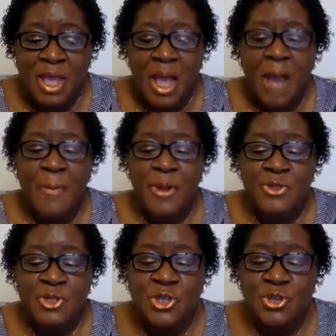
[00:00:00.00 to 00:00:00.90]
a
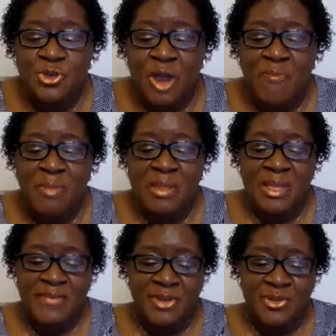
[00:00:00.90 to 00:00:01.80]
persecutor of
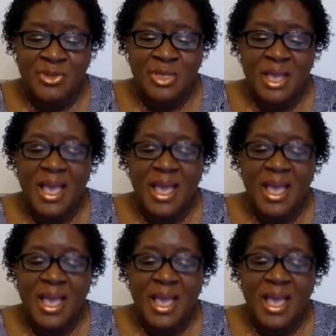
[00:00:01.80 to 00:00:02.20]
believers,